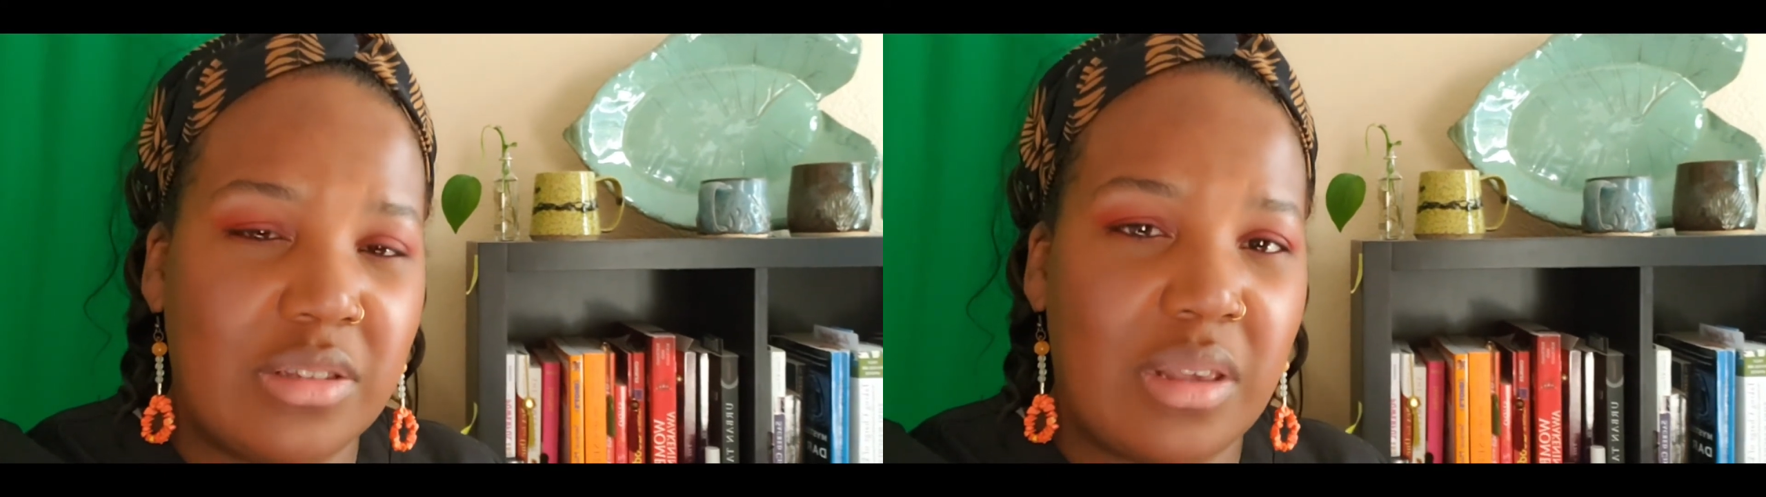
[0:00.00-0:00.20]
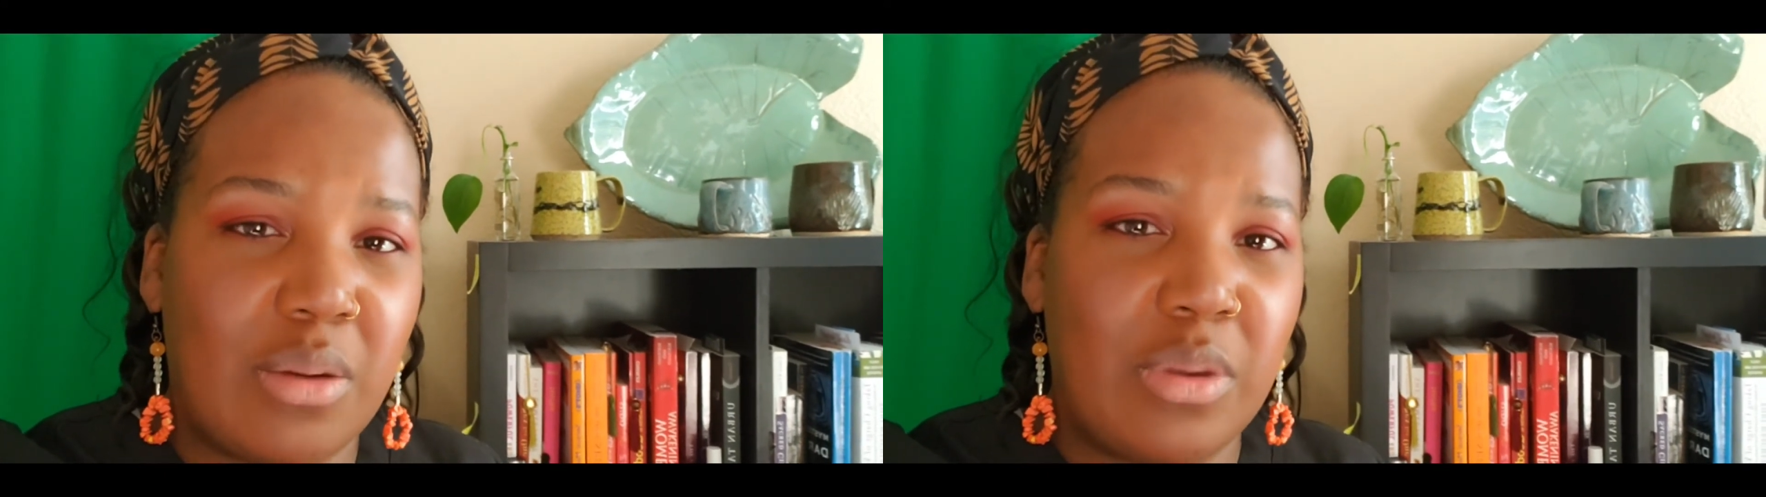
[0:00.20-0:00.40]

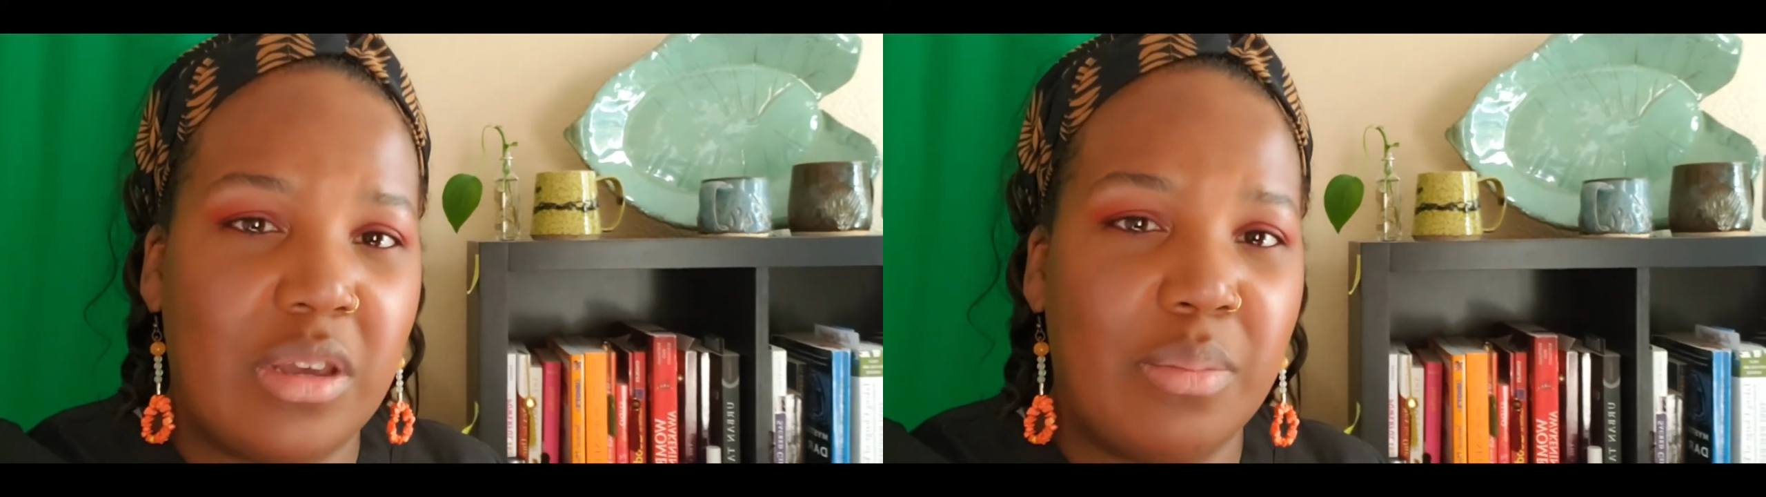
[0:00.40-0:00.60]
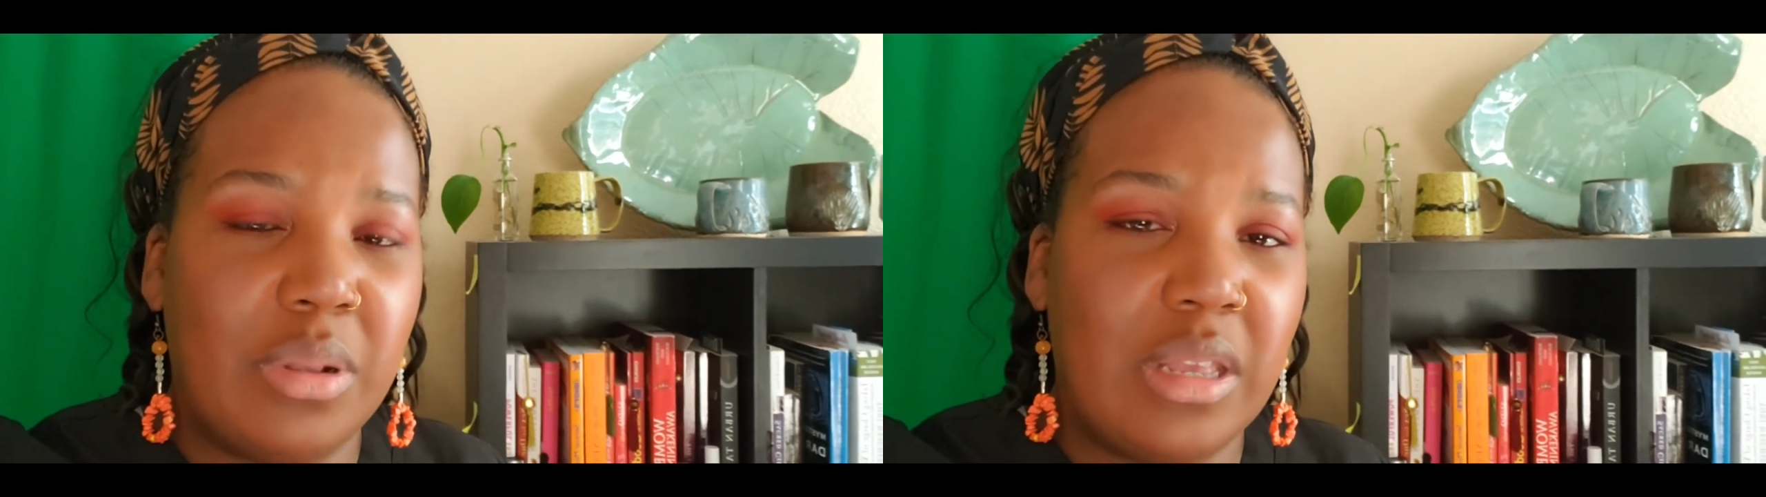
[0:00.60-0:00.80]
that we
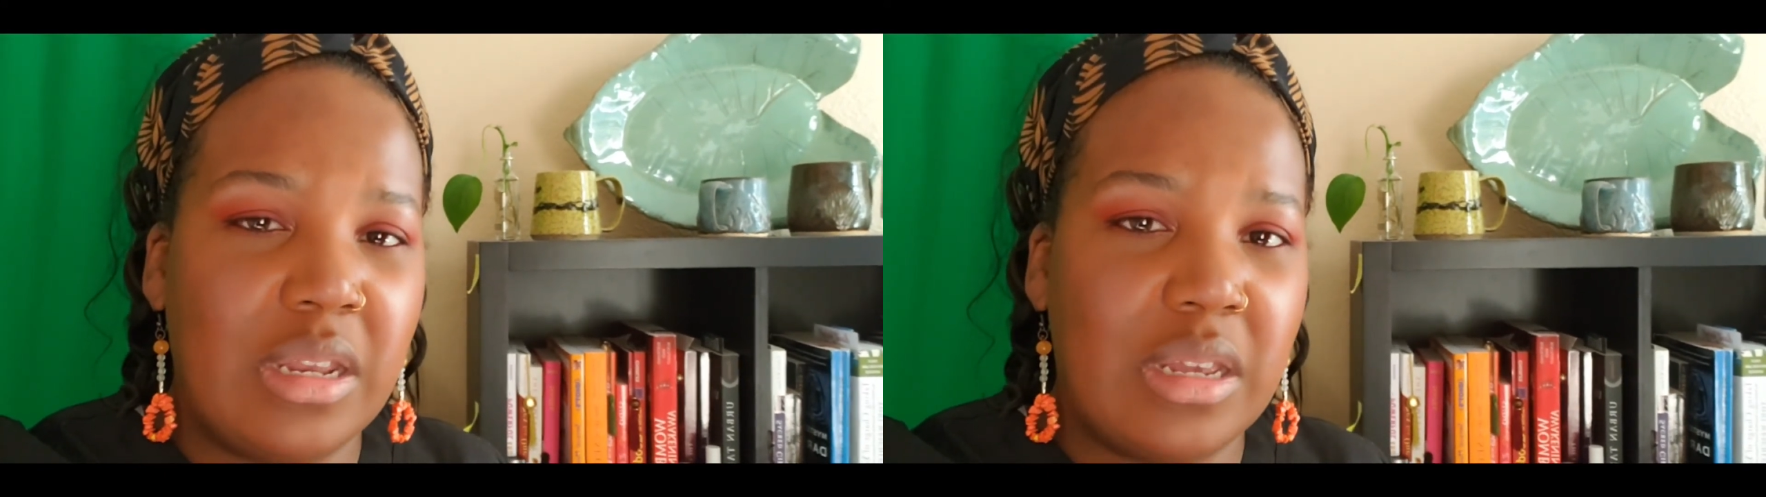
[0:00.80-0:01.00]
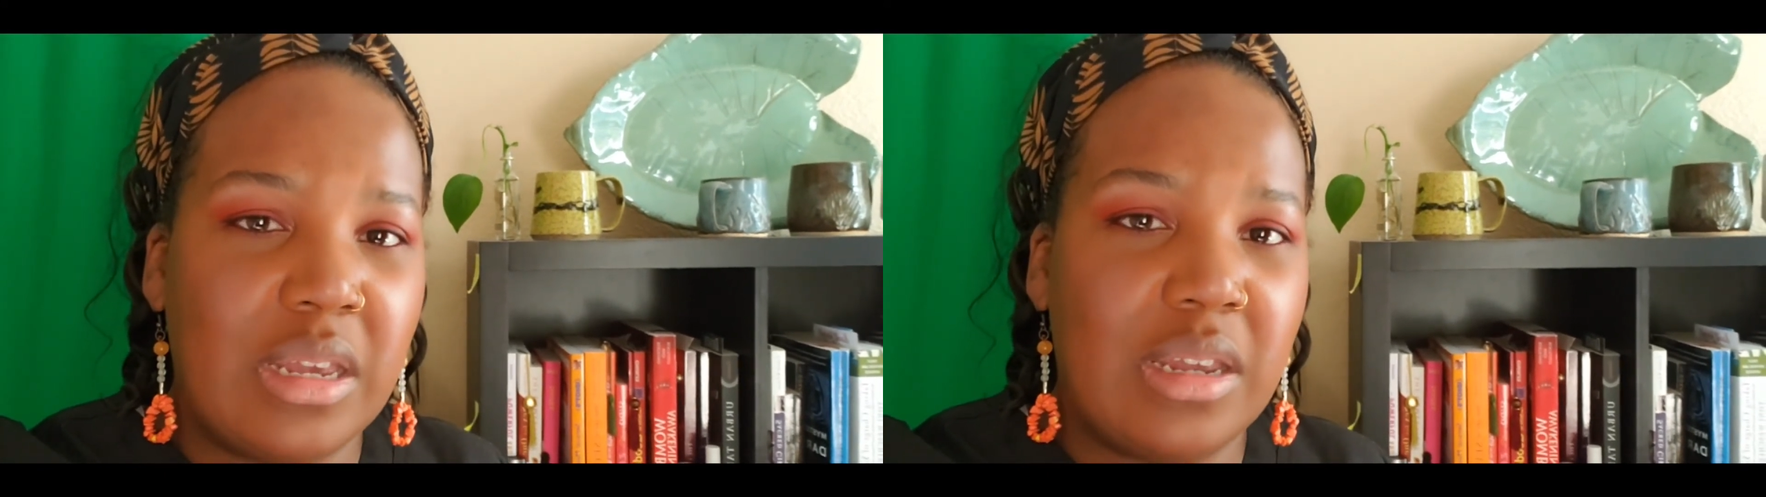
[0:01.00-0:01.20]

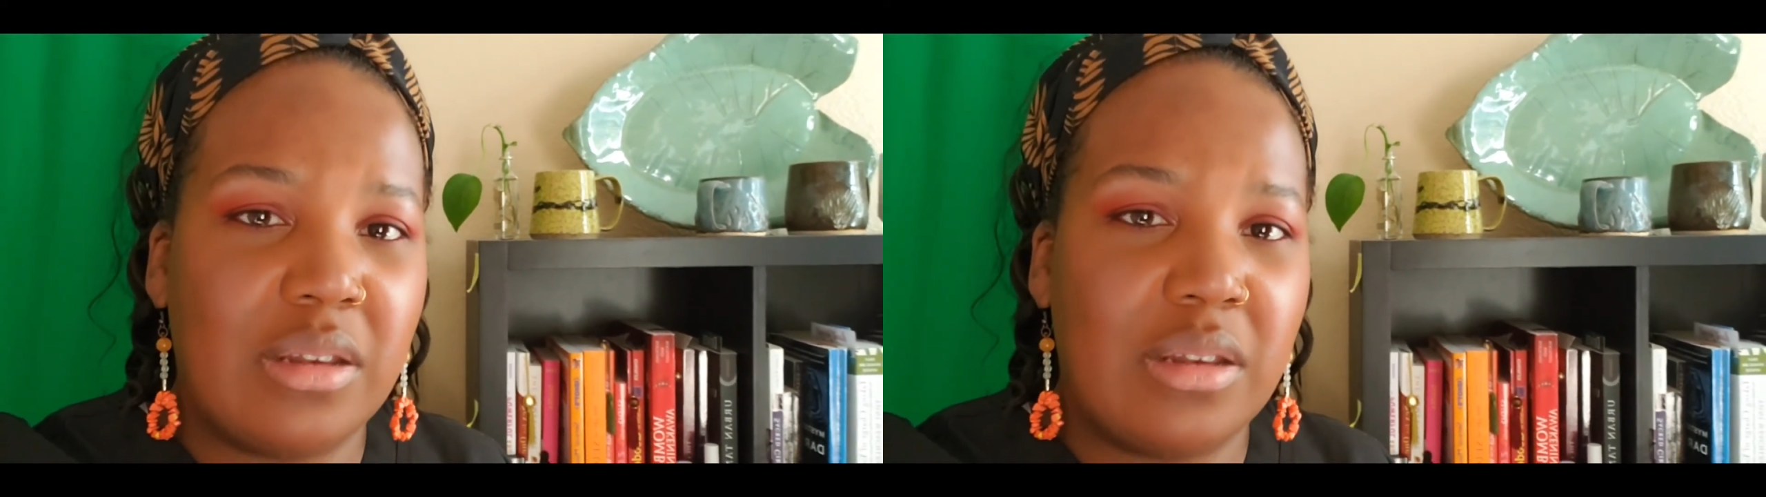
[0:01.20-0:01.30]
completed.